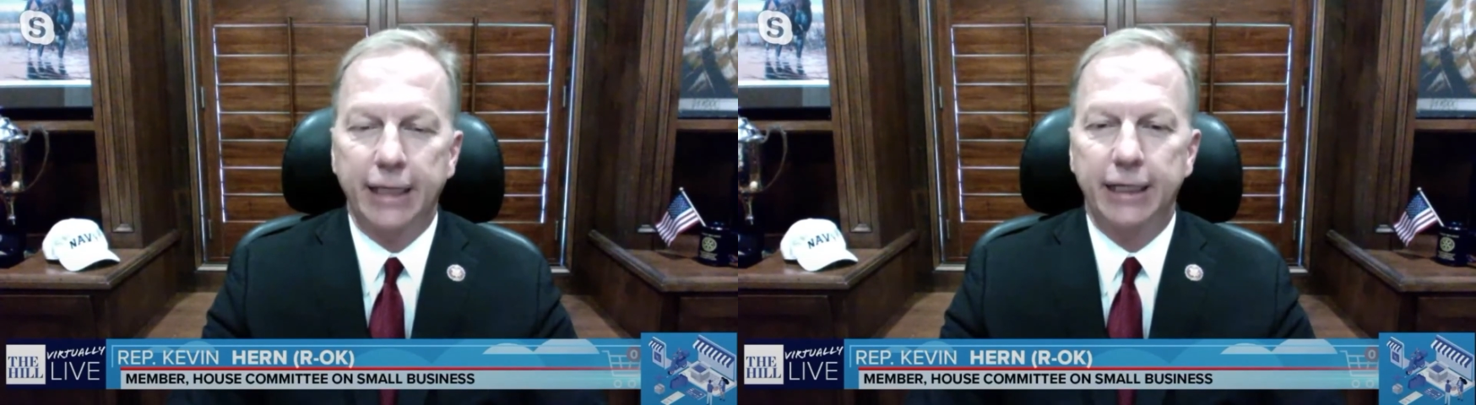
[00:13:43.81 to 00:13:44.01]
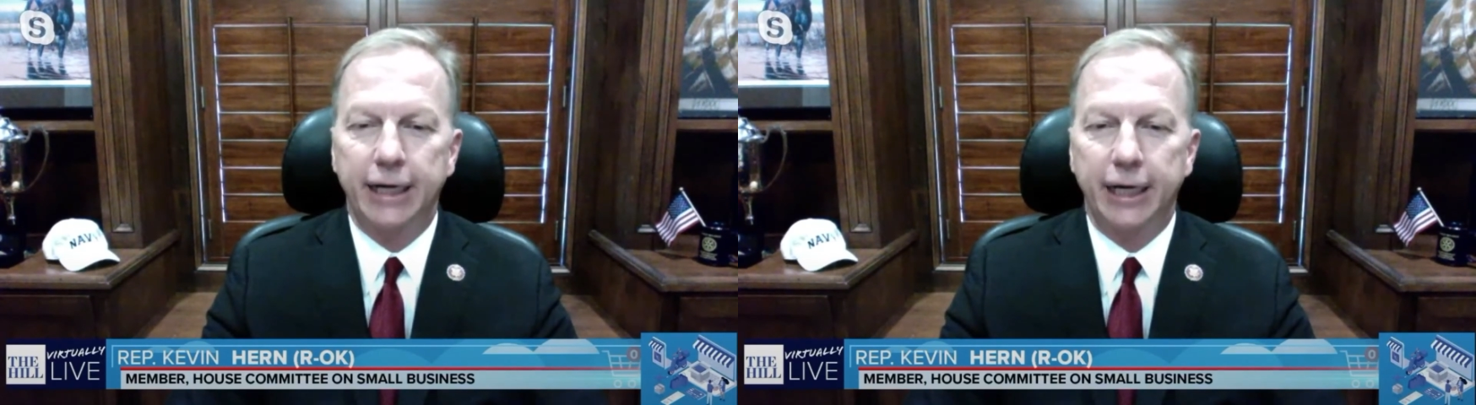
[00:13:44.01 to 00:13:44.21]

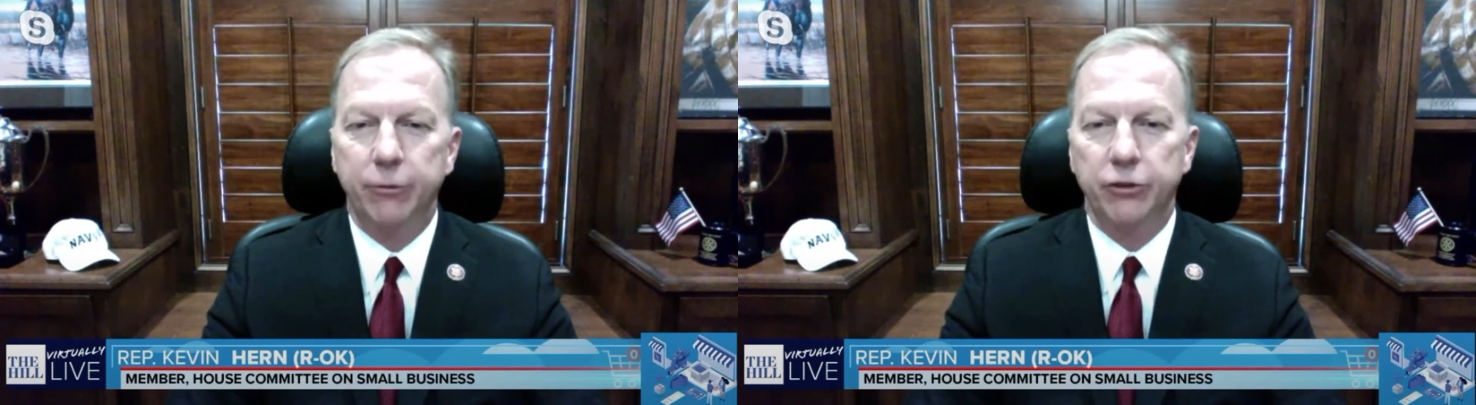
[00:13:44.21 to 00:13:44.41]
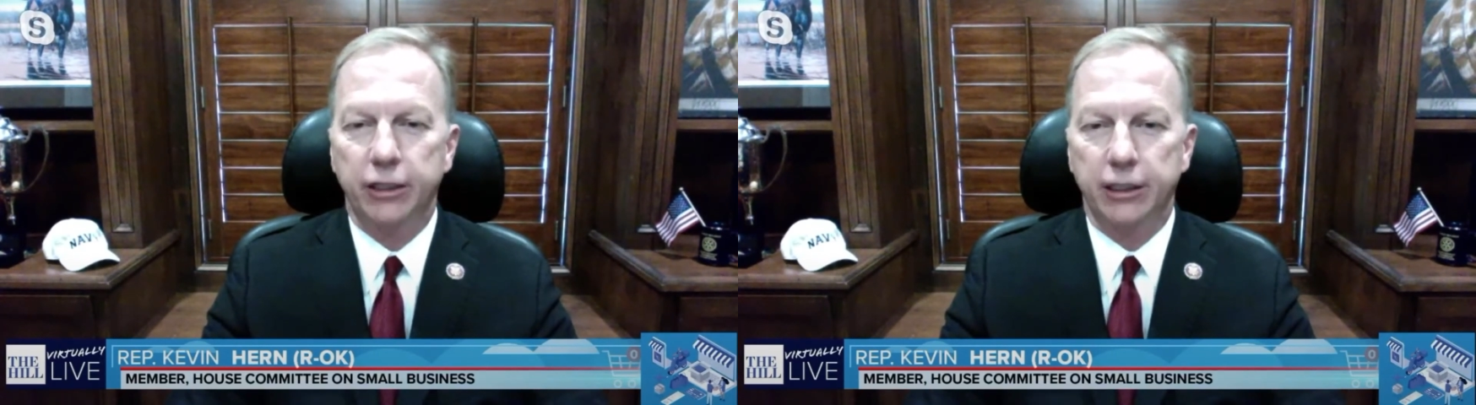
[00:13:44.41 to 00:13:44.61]
the
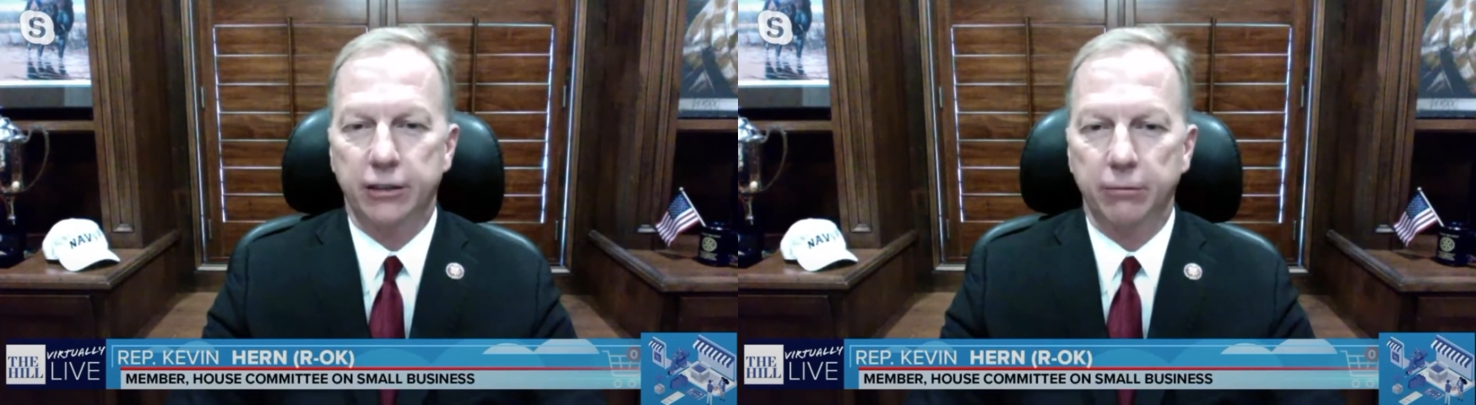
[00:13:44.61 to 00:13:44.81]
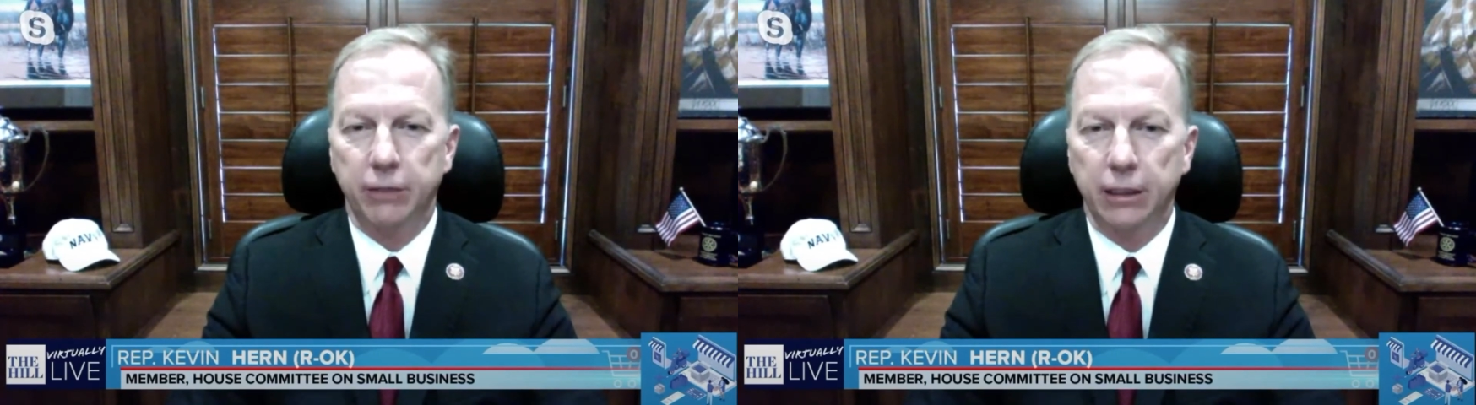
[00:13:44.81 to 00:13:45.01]
cameras to get
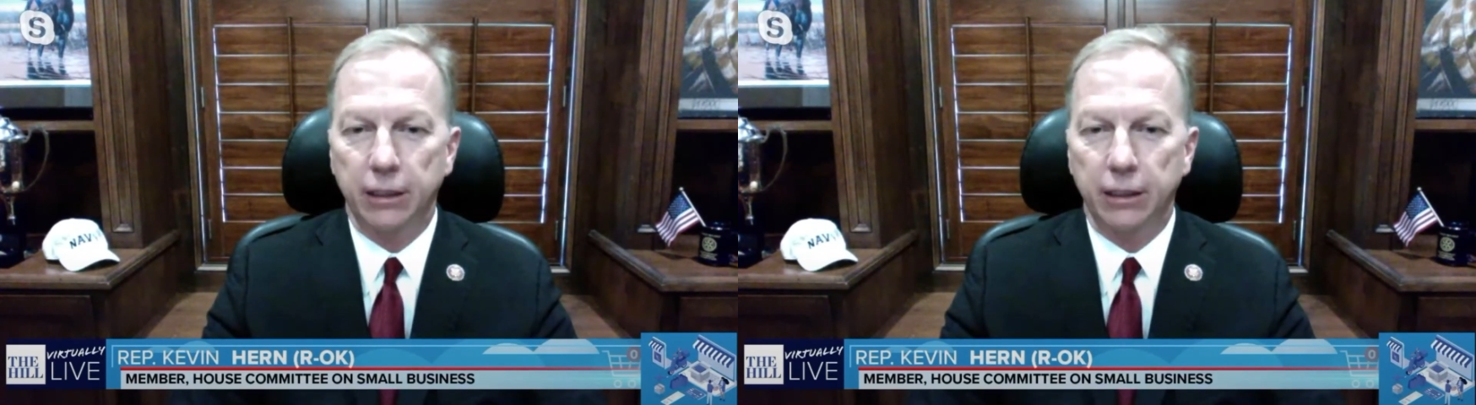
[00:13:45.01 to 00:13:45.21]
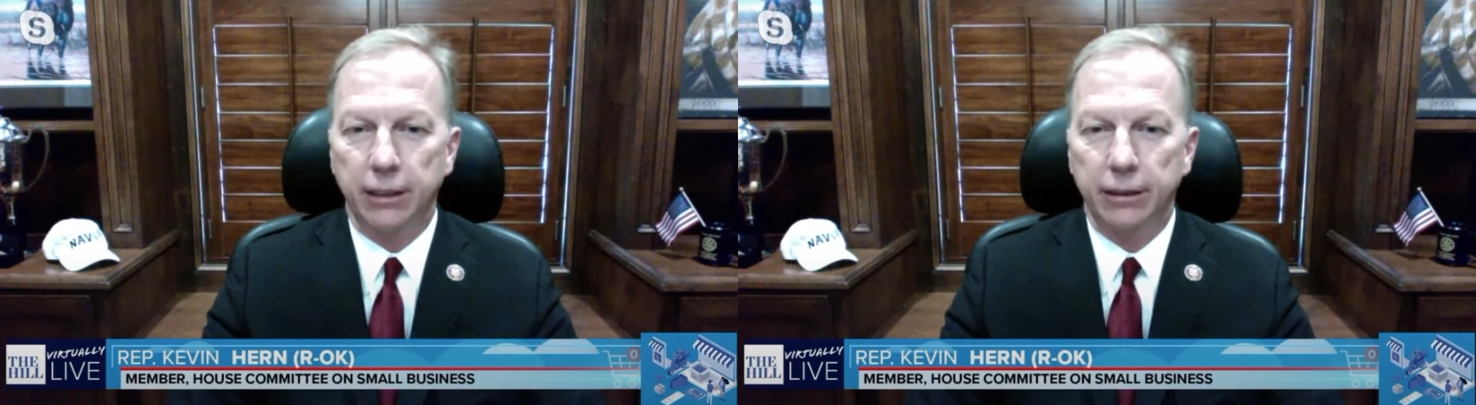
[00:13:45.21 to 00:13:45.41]
something
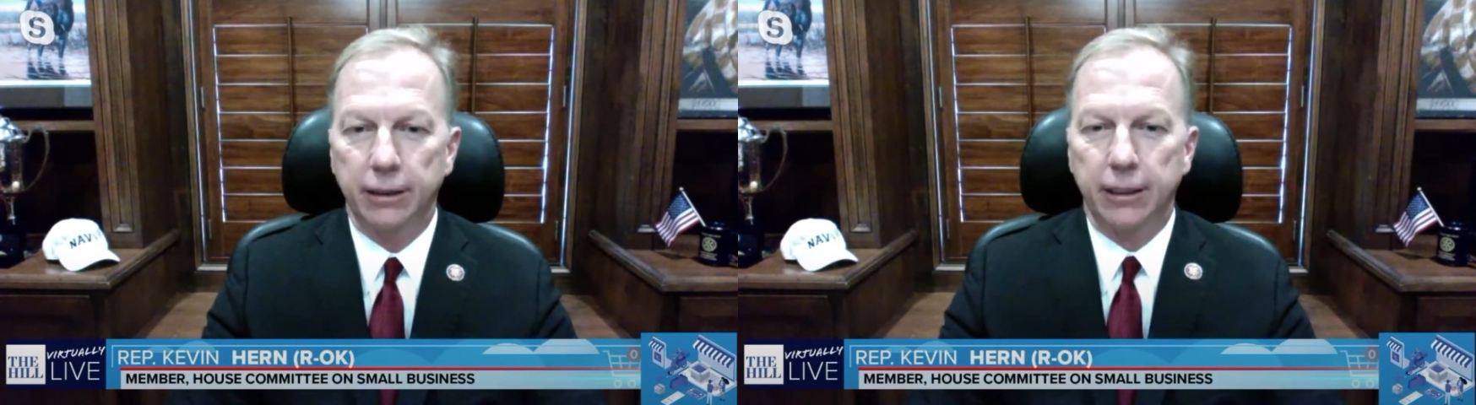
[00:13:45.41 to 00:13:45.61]
done